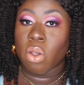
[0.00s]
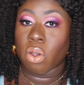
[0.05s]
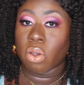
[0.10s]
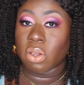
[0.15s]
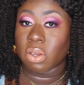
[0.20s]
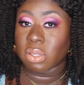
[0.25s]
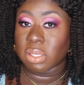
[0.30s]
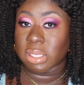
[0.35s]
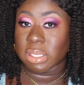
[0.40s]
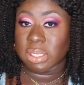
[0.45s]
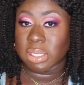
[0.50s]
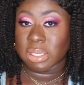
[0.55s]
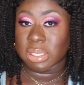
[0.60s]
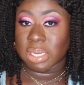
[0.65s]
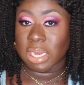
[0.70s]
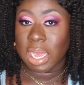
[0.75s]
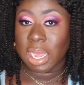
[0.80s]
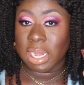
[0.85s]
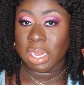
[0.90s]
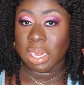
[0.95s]
Although this is
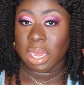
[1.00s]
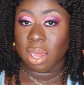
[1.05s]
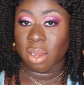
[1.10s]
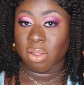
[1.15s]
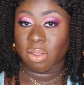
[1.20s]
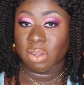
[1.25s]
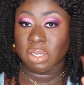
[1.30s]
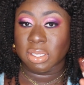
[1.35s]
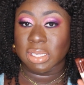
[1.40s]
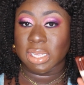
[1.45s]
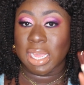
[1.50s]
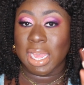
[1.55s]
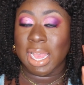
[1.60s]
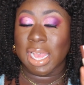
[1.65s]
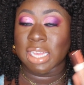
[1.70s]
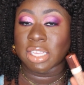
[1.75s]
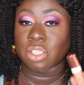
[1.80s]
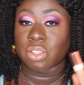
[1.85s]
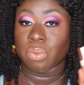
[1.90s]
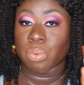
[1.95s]
$9, it
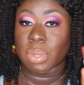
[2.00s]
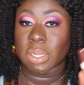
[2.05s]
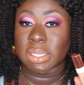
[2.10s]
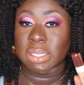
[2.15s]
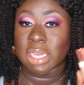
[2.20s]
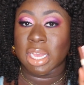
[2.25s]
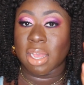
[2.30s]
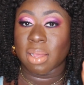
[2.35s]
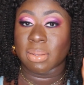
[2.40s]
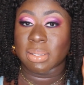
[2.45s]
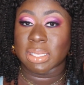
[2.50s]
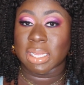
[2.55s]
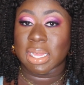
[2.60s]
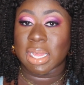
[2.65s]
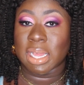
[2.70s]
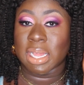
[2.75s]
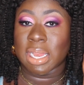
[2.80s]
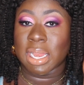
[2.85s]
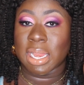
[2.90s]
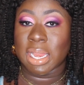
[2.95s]
has 3 times
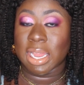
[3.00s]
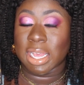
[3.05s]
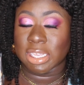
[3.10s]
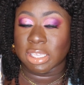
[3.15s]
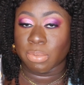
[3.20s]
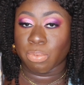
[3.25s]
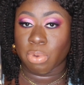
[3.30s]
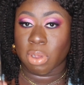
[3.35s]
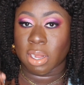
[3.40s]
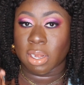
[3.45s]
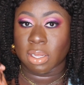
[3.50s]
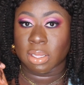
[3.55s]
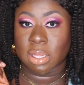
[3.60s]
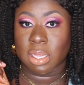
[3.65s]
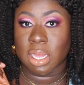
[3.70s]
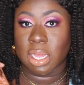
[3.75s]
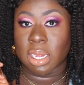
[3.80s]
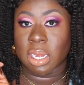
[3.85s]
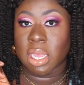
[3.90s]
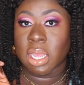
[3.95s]
less product
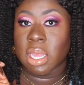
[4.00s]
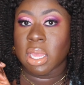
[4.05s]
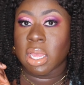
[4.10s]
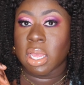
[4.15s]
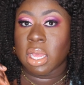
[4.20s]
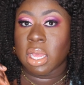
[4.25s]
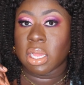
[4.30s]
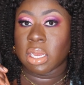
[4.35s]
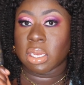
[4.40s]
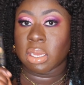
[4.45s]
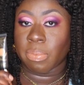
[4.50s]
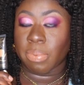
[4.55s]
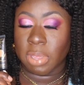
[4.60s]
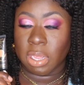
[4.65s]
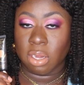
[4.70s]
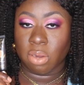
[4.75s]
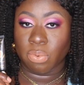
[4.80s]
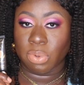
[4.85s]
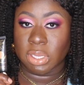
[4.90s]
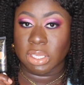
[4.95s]
than the
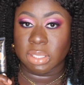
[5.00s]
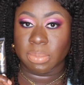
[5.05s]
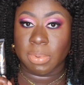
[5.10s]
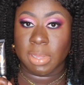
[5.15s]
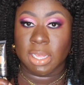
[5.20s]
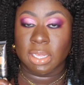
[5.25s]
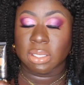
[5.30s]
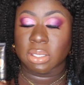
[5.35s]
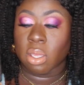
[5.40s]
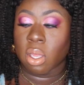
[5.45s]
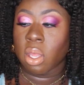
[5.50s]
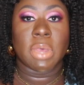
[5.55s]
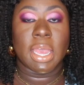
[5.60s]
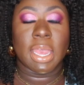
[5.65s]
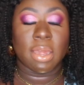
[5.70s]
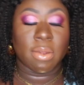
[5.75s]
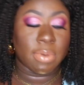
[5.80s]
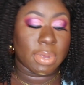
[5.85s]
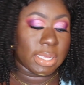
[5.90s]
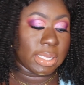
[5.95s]
P. Louise base. But
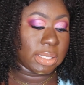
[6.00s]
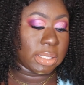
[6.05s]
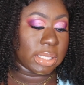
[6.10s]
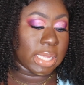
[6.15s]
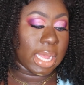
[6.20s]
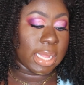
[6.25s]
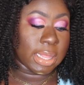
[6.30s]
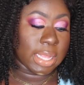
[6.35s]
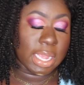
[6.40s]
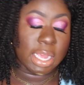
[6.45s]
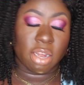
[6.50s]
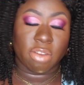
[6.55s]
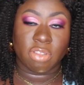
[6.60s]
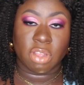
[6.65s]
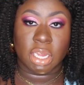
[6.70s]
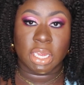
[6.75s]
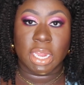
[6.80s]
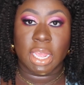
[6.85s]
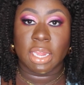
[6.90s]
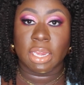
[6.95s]
anyways, at the end of
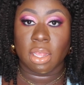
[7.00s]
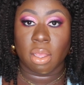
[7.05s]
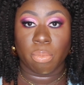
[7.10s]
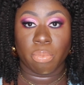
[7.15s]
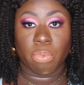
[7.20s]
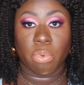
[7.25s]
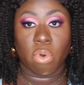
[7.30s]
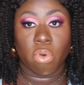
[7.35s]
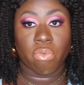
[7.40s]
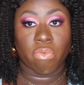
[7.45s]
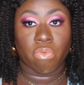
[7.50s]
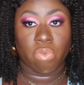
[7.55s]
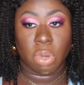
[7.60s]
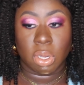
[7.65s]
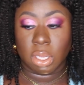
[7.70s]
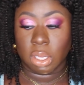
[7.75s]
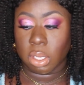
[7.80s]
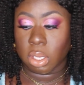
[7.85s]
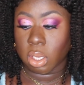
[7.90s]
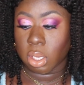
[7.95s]
the day, they're both
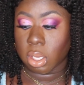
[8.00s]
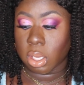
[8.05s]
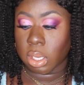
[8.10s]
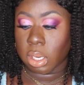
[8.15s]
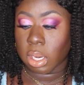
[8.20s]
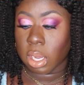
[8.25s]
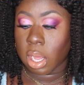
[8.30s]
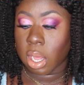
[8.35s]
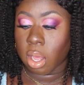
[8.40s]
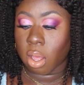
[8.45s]
really good.